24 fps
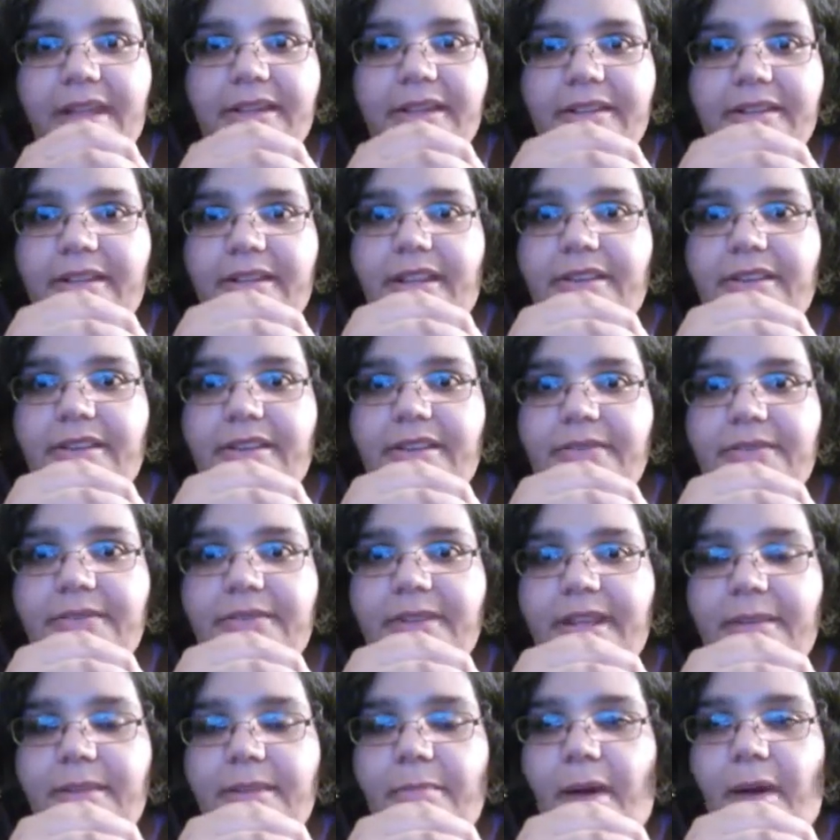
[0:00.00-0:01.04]
lot of
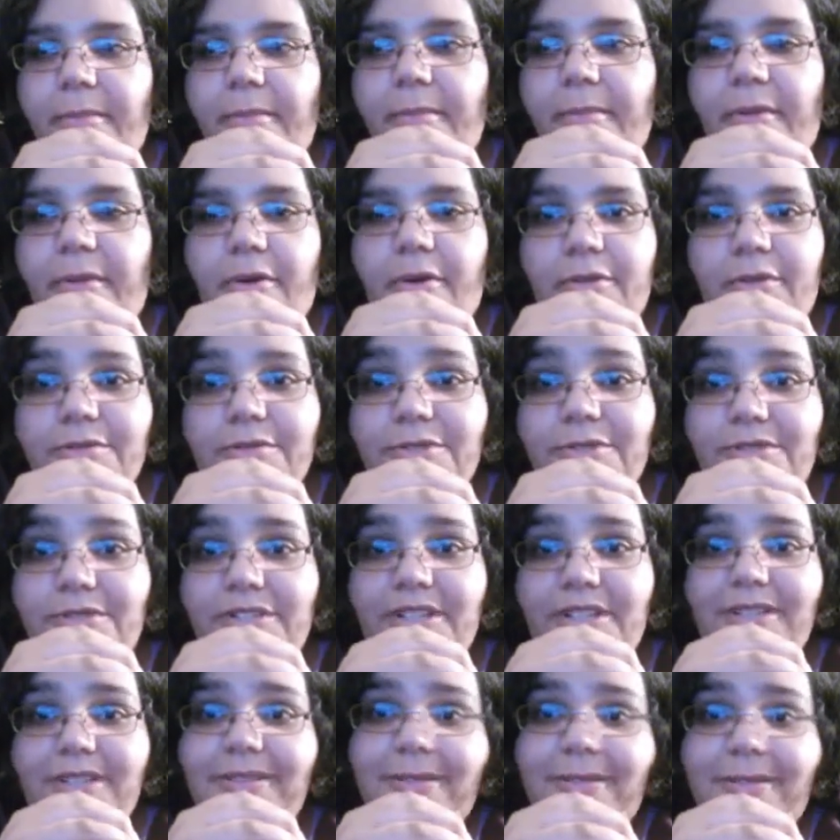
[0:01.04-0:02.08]
like pop culture
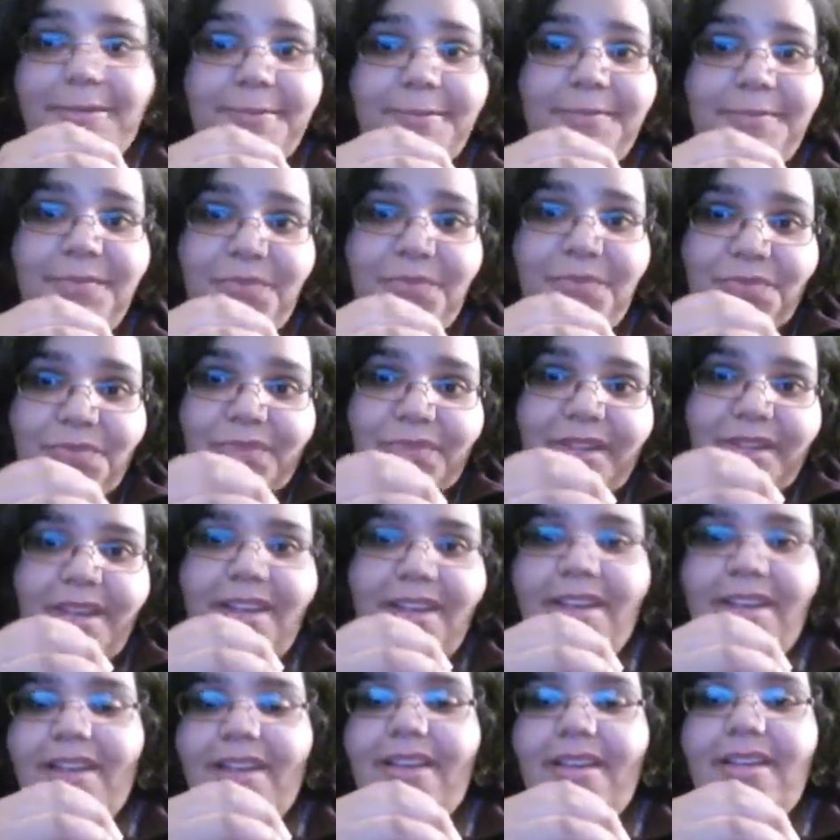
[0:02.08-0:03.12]
shit, so
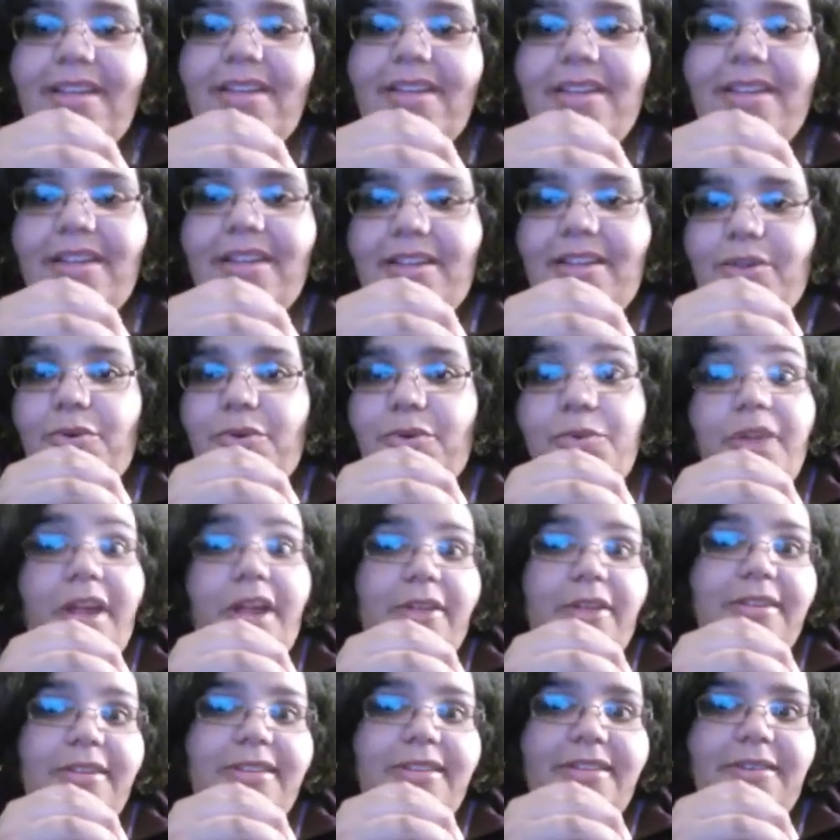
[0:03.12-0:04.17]
who the
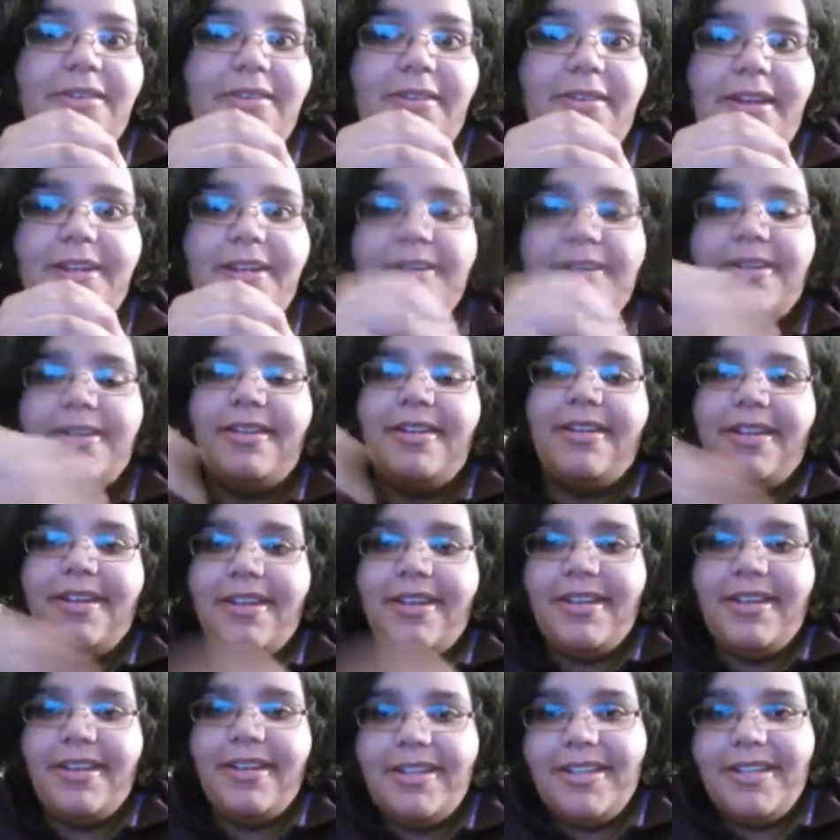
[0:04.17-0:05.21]
hell doesn't, right?
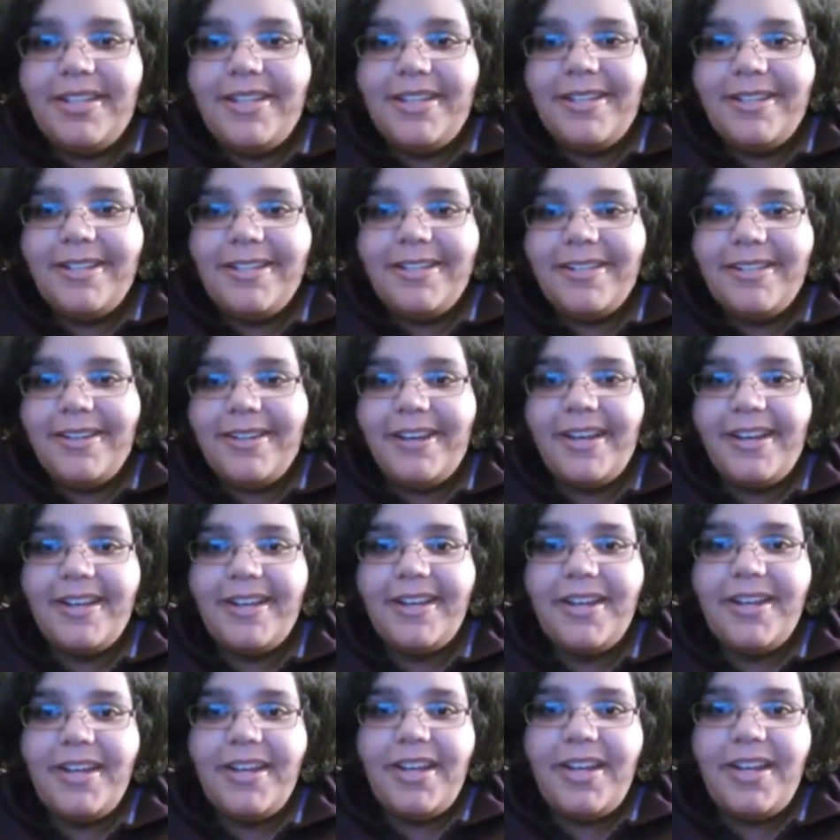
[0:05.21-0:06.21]
Alright.